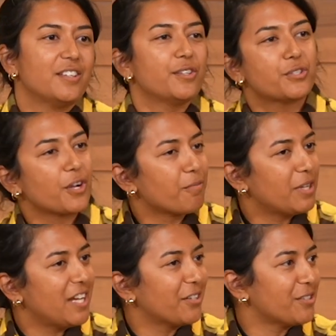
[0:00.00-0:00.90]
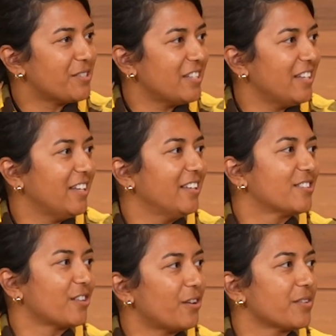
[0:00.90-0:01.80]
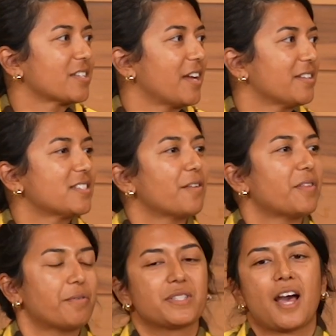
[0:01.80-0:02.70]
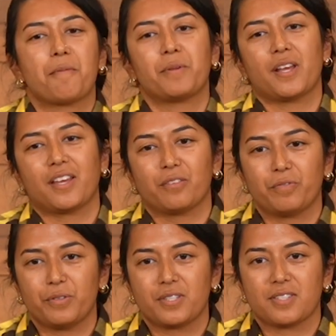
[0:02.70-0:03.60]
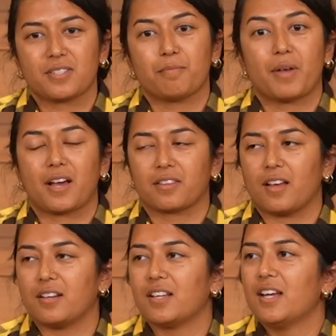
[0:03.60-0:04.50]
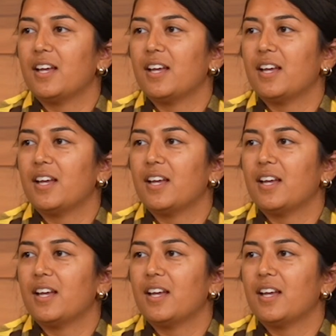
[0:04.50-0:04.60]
the Terminator seeds and all this kind of stuff that was happening in the food system back then,